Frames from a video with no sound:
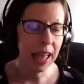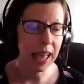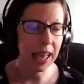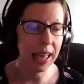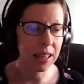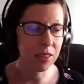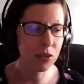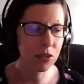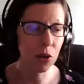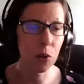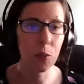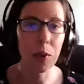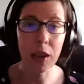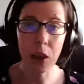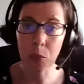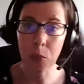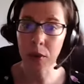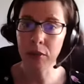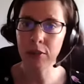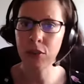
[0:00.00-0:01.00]
And so when
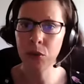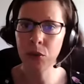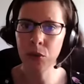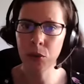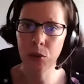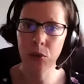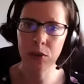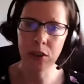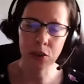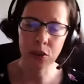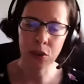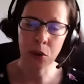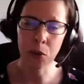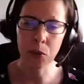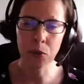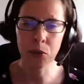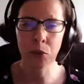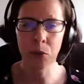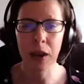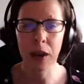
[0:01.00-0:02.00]
I went through this
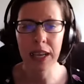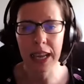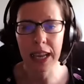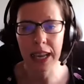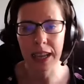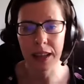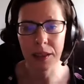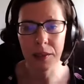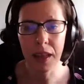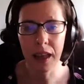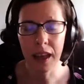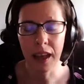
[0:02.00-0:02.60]
whole training,